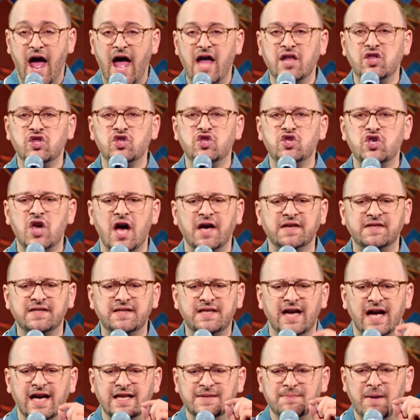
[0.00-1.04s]
And
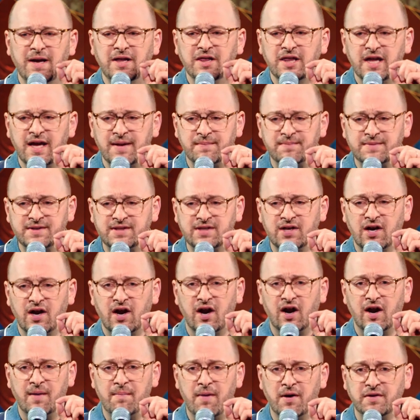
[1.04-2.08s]
just as my lips
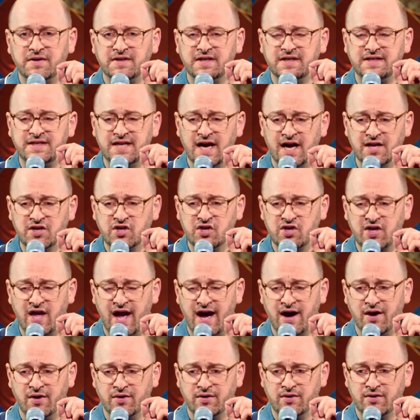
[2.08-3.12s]
are about to touch
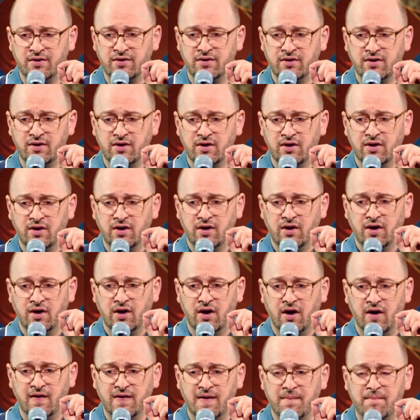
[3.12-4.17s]
down
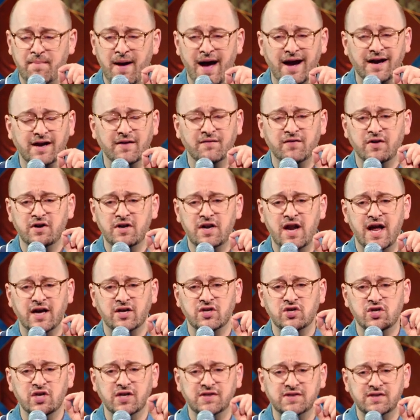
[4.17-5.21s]
on the back of her neck,
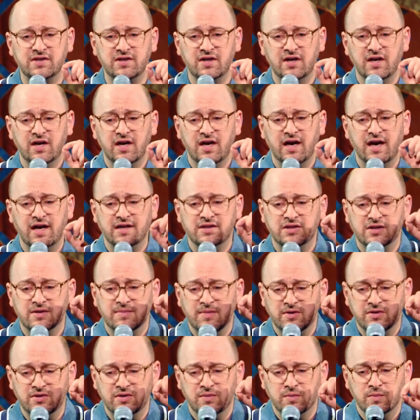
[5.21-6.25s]
just as they're
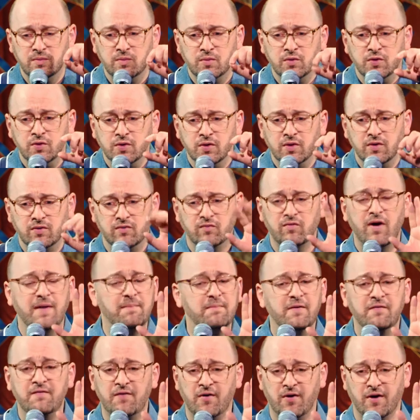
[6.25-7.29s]
about, right
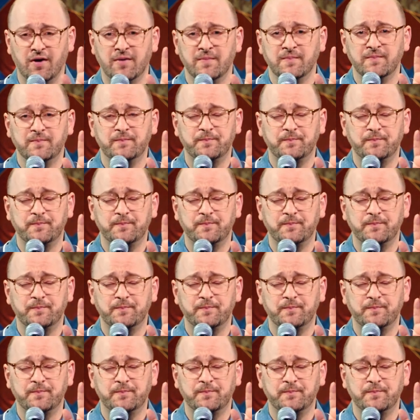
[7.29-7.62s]
before,